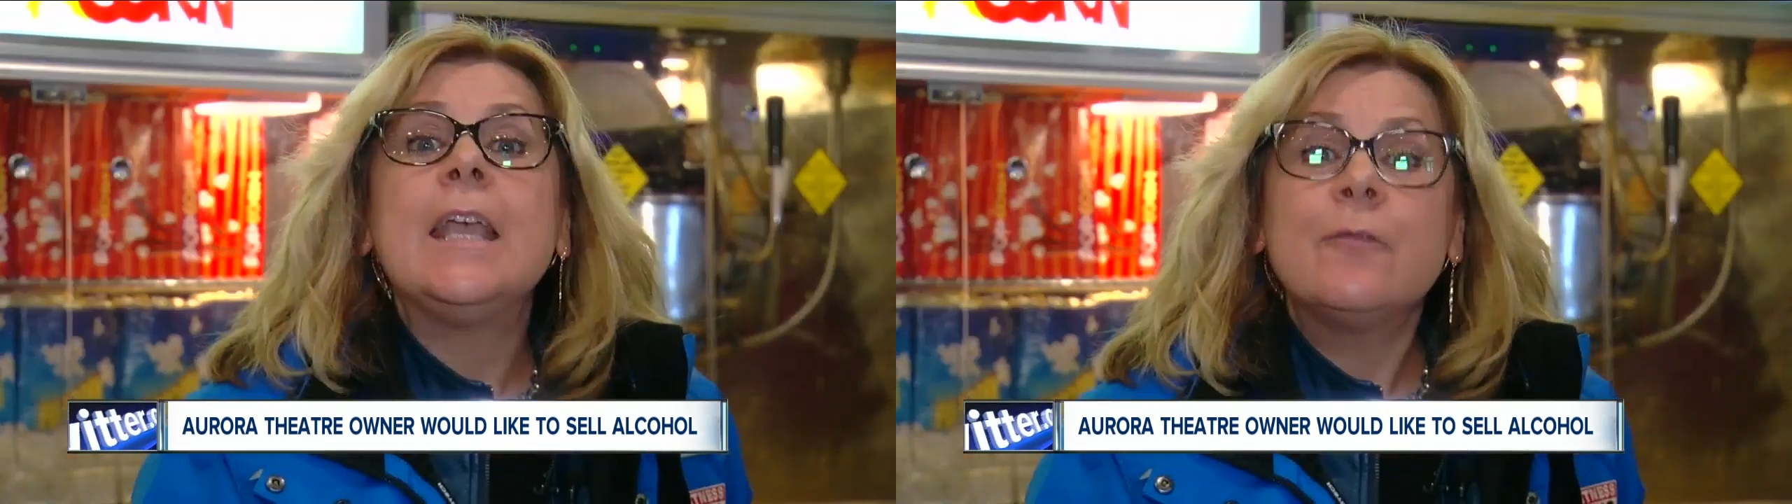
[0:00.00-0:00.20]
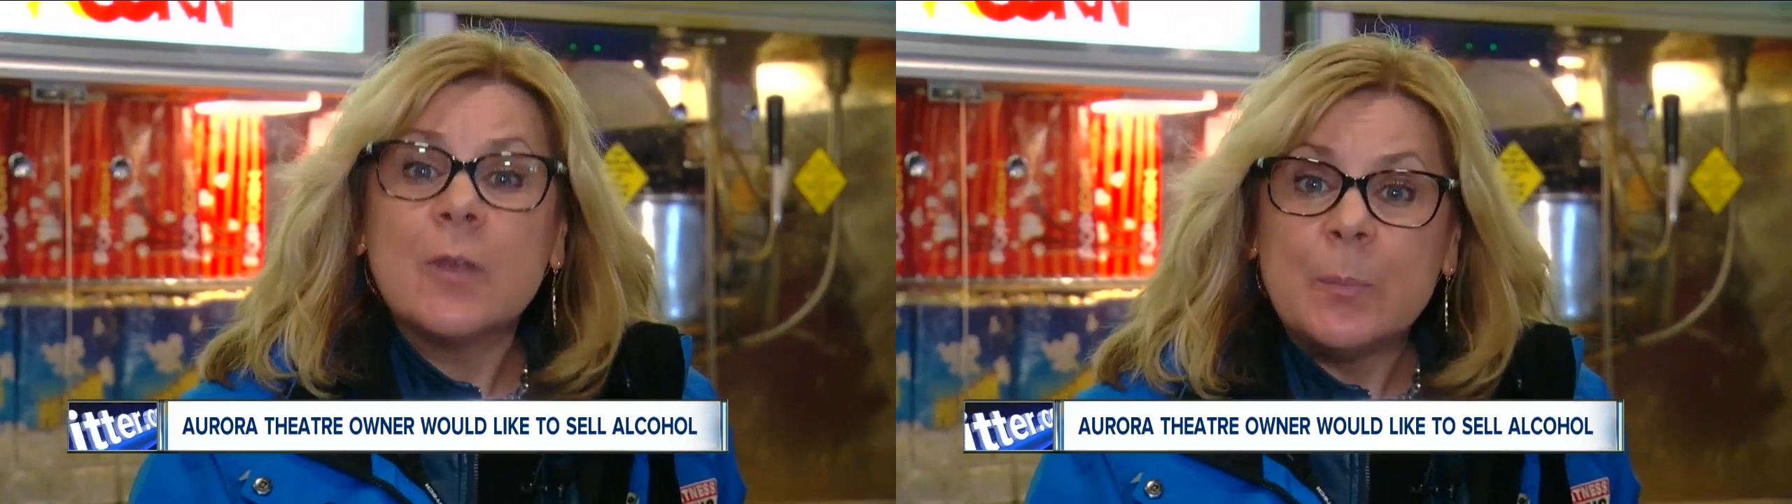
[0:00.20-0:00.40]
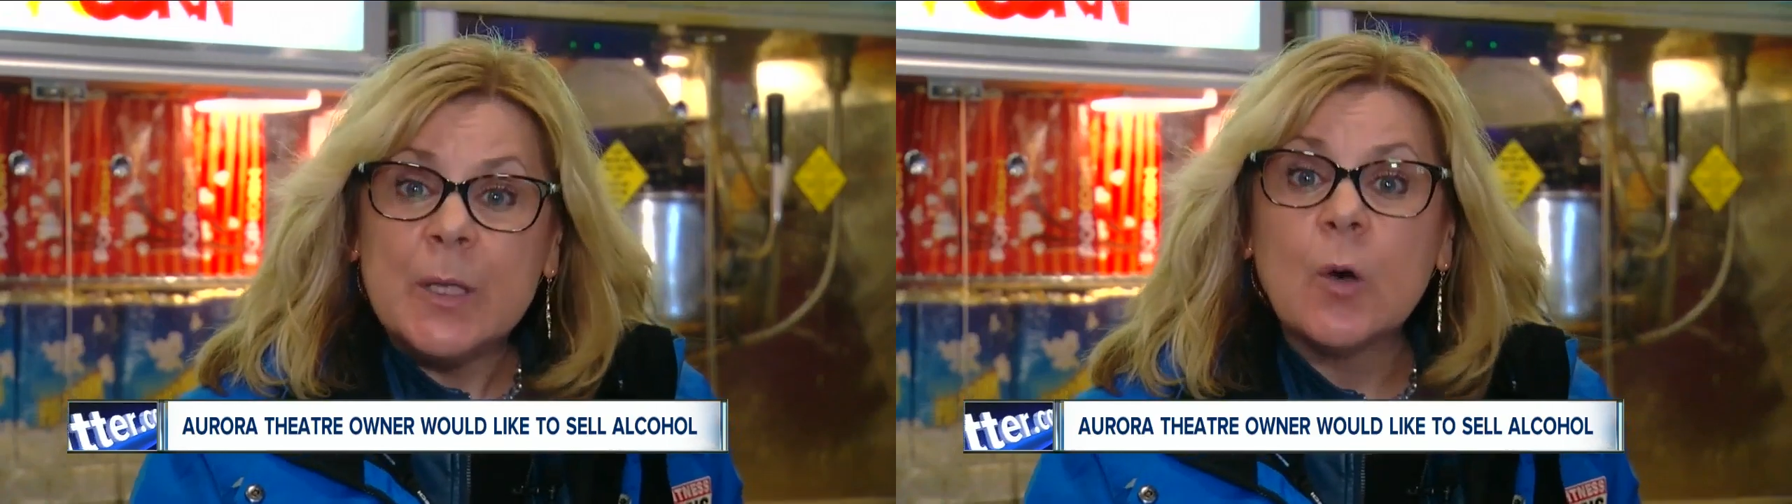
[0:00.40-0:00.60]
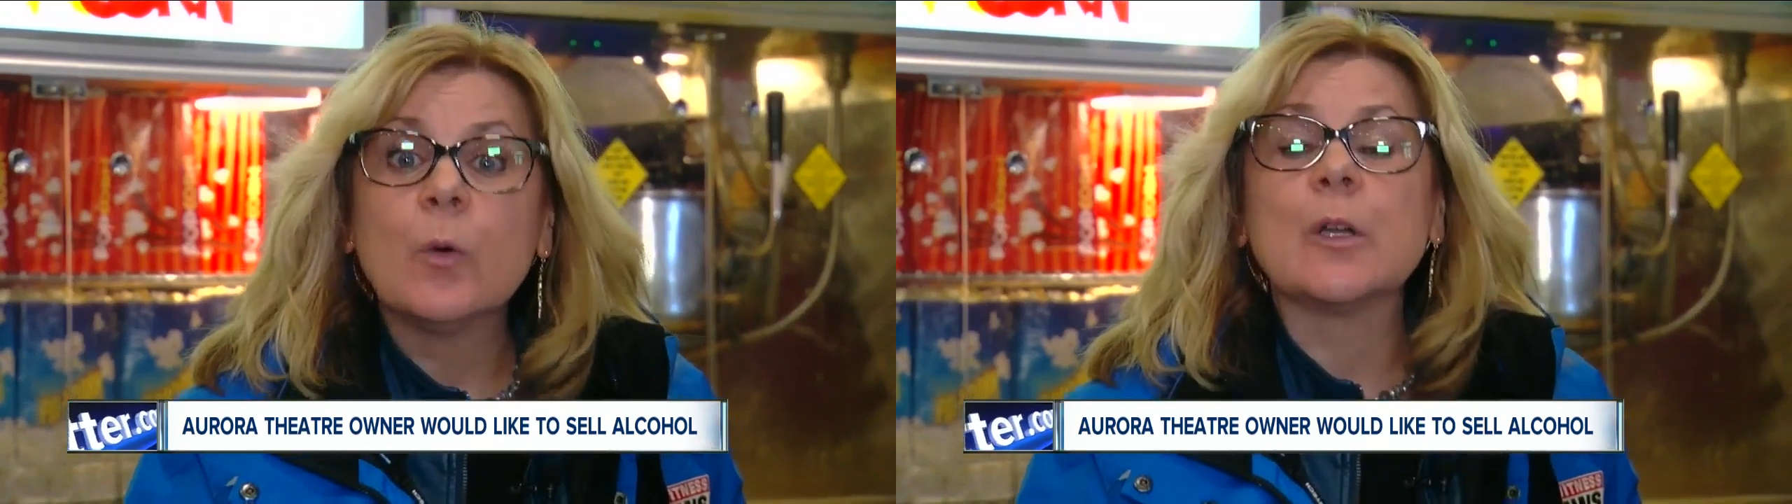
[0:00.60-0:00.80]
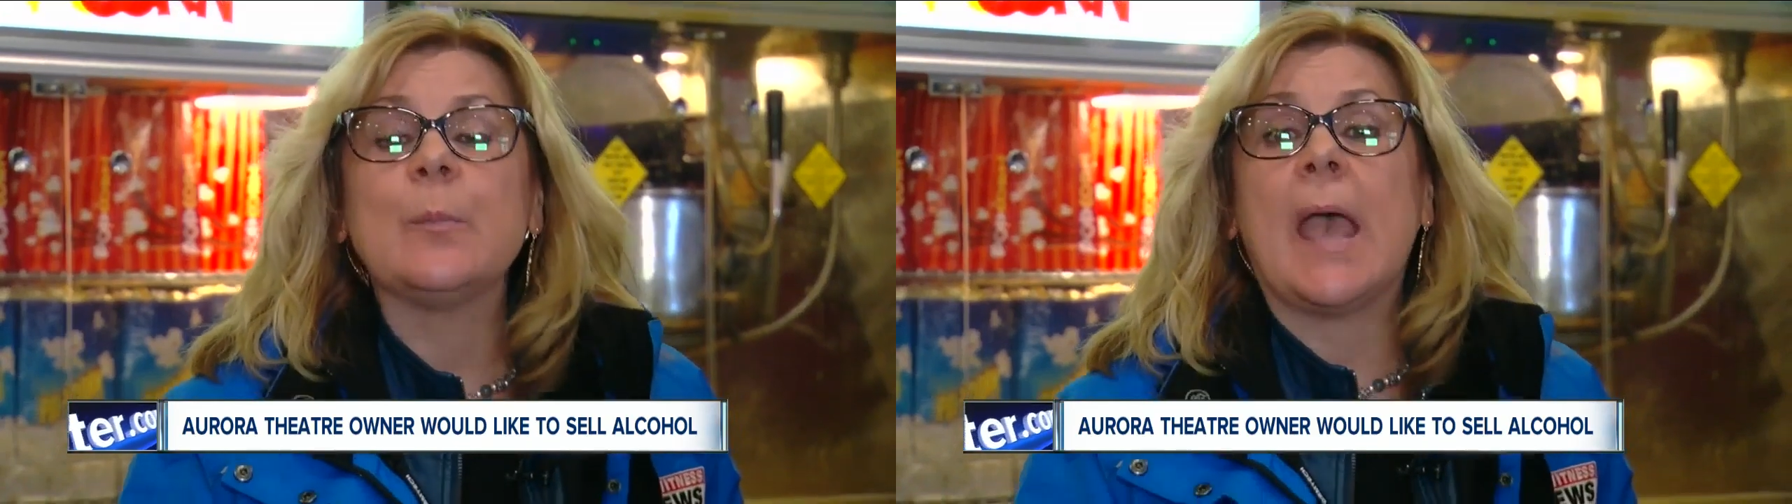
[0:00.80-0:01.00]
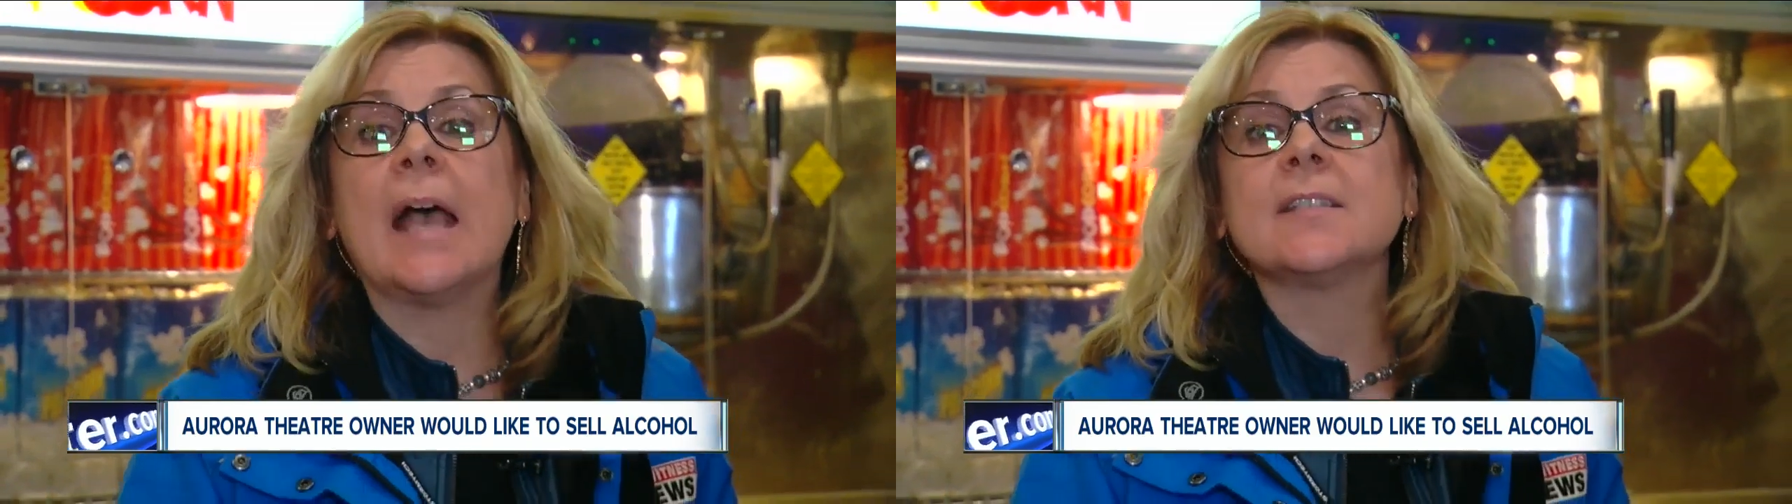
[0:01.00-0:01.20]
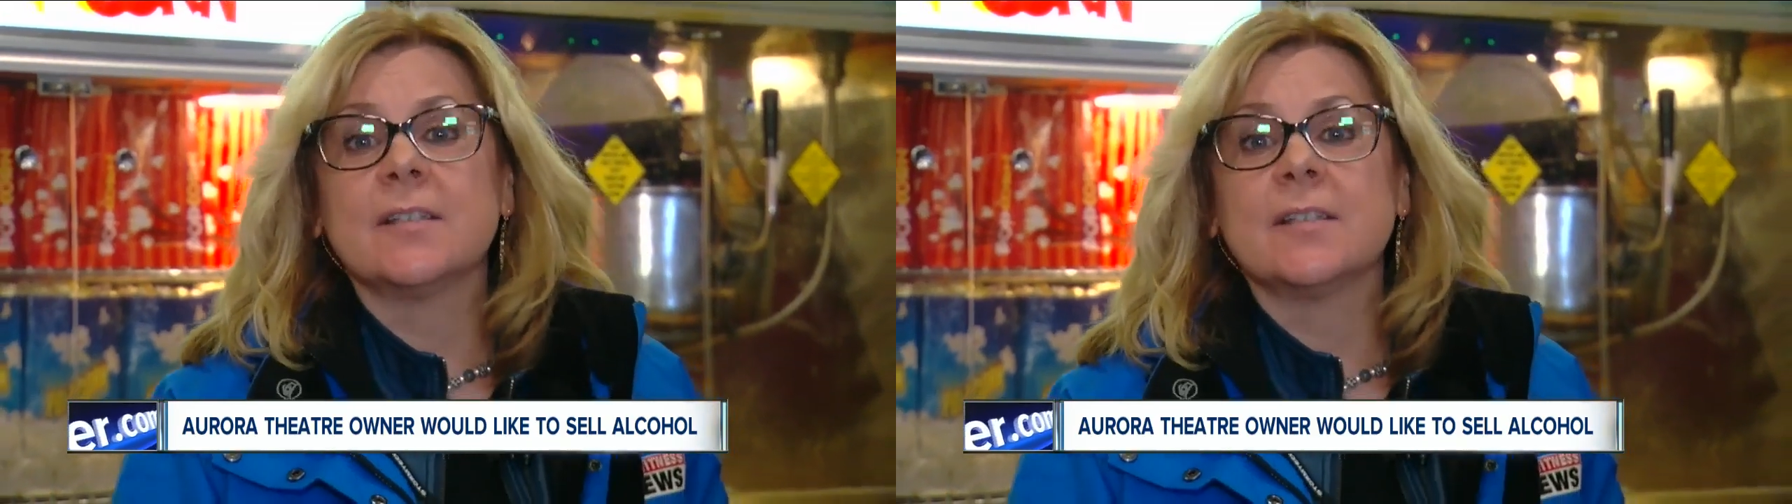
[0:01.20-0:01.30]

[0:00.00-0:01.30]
If the bill were to pass